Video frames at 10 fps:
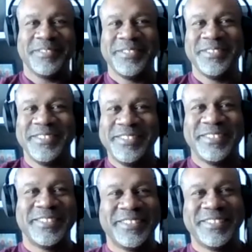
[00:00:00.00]

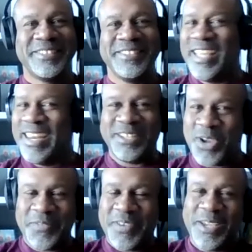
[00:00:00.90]
That ain't
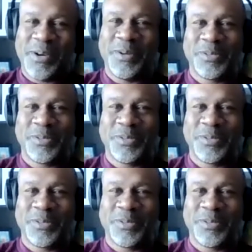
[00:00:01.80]
traffic at all.